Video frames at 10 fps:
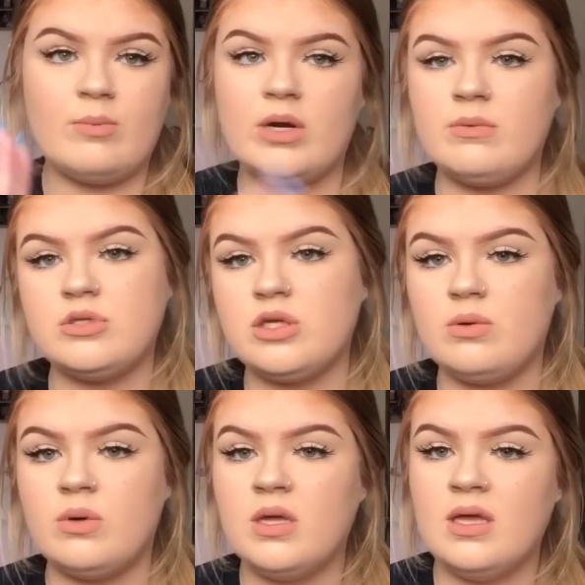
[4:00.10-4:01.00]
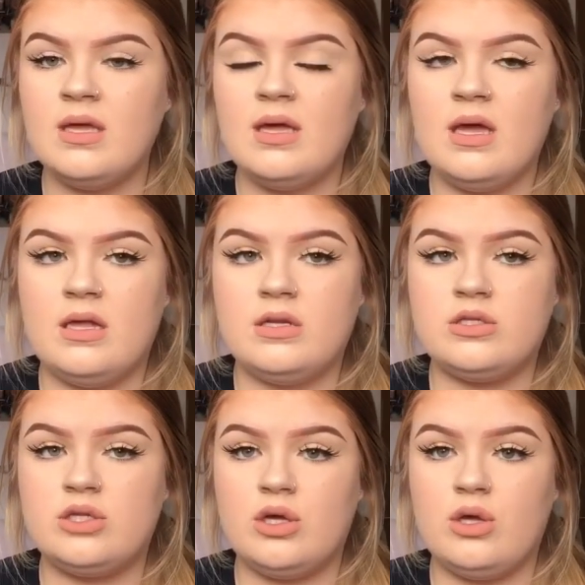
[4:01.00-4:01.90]
it would do
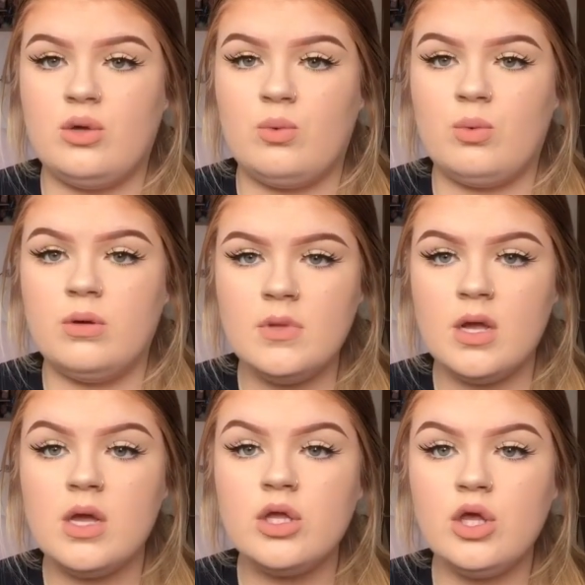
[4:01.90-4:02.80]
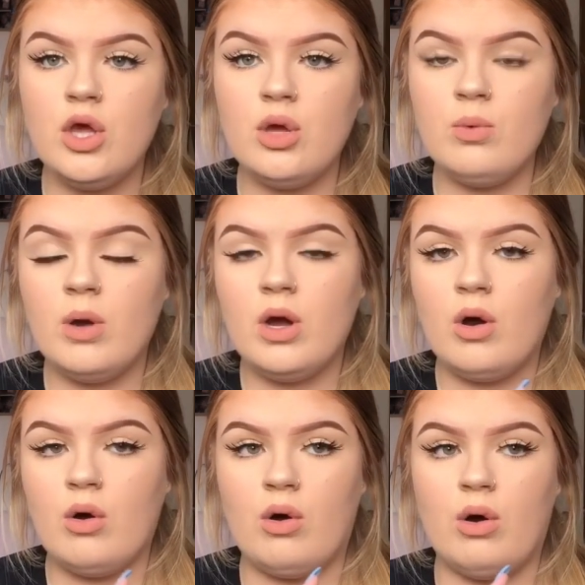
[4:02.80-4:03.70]
to you
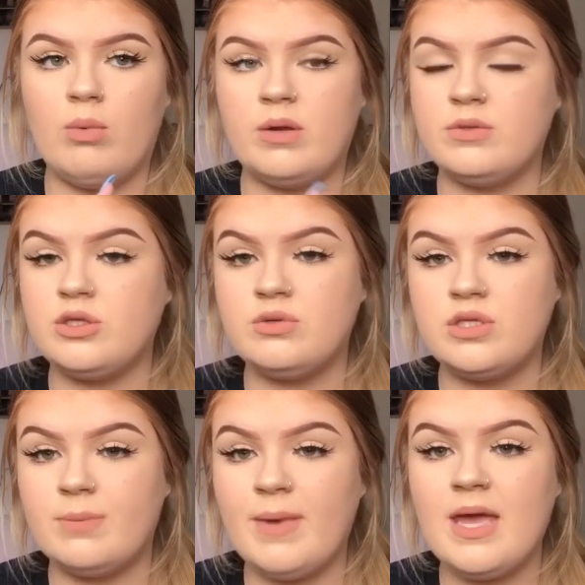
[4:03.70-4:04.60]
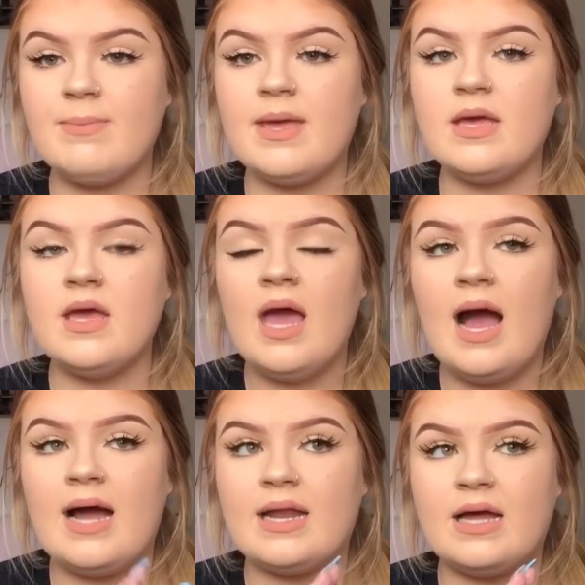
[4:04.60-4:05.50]
or what it would do to your baby,
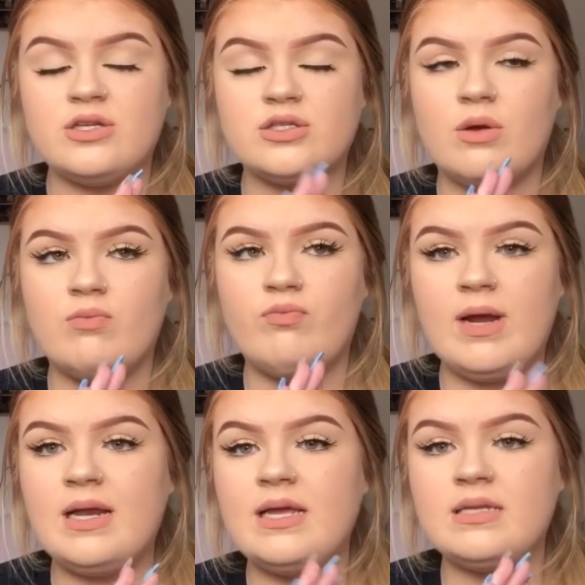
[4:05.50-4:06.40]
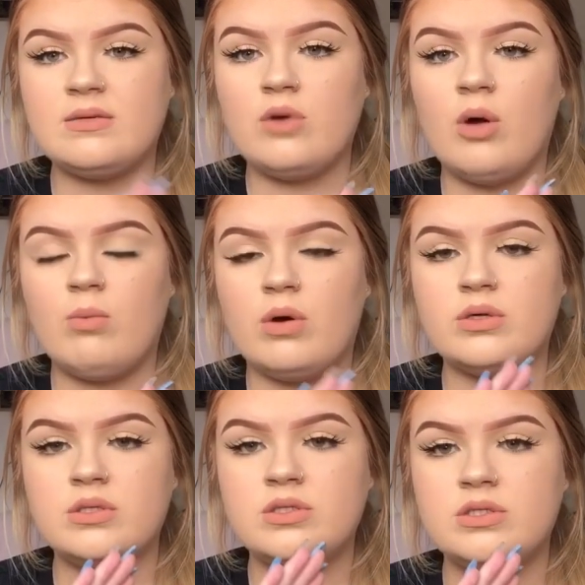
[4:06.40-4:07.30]
and I just really did not want
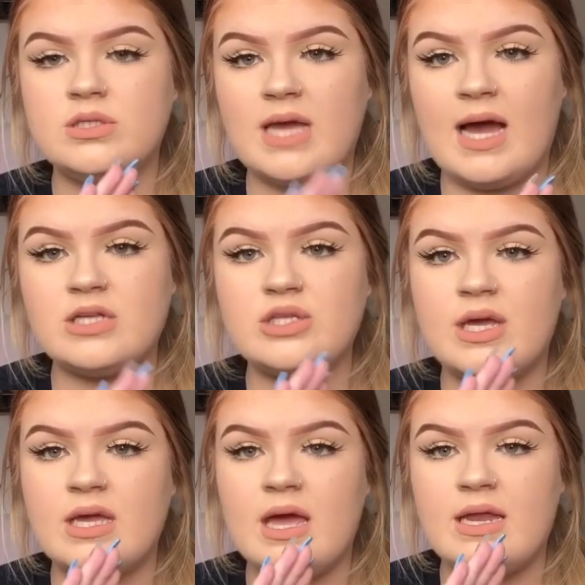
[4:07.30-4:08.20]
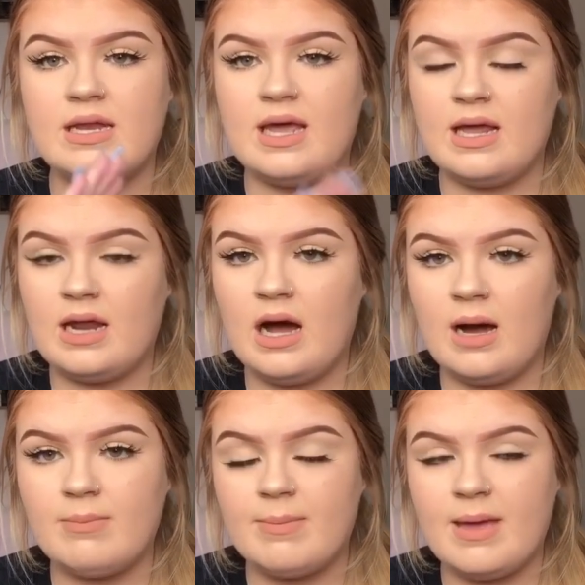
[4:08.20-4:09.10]
to catch it and harm
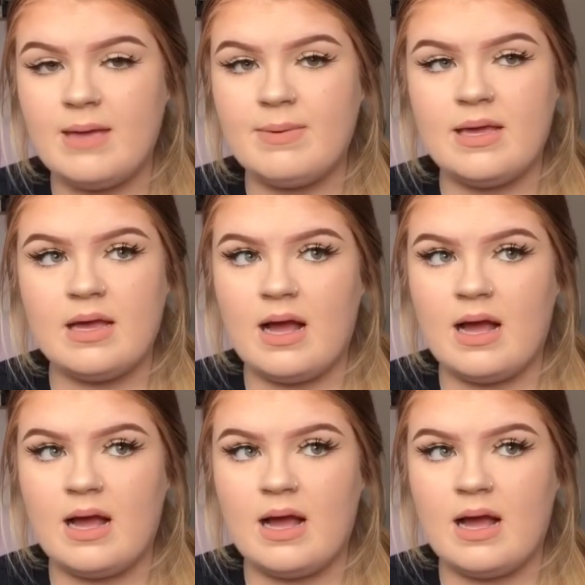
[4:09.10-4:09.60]
my baby.